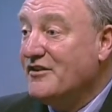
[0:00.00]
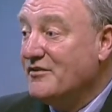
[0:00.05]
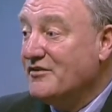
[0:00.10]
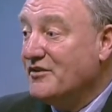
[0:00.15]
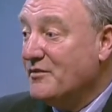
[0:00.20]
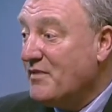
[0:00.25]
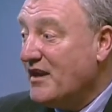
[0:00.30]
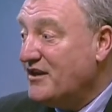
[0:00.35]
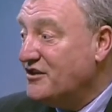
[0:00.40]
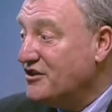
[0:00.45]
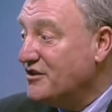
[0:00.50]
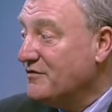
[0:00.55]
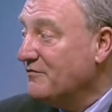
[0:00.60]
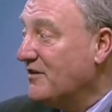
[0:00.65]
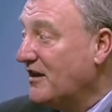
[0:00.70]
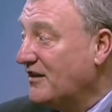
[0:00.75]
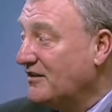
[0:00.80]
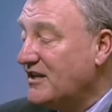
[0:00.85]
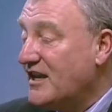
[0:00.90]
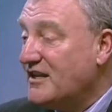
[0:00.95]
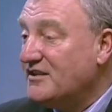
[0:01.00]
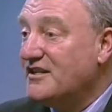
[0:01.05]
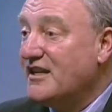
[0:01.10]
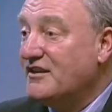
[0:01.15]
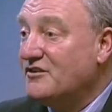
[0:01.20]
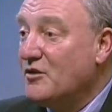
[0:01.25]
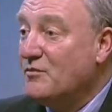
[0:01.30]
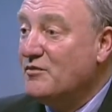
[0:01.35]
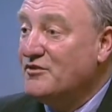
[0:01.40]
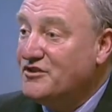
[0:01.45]
The pension fund has
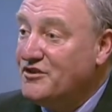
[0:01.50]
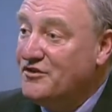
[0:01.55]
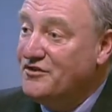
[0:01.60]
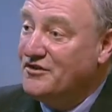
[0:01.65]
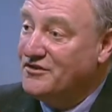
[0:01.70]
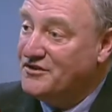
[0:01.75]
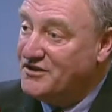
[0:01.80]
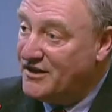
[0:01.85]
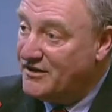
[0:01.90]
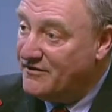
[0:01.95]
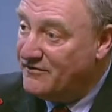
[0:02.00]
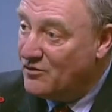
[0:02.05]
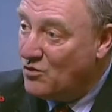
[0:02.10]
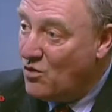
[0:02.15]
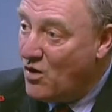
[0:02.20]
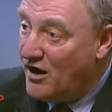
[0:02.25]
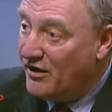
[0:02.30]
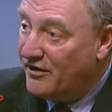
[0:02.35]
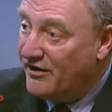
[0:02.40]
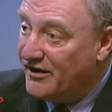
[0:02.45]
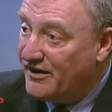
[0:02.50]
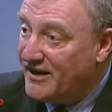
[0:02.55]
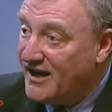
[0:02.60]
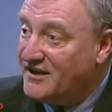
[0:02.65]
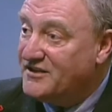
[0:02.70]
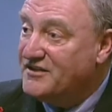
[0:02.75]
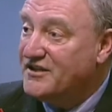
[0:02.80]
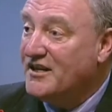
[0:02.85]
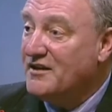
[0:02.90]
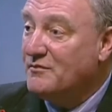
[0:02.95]
that opportunity of acquiring an
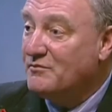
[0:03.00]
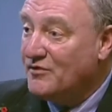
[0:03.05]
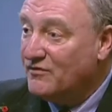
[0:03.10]
asset,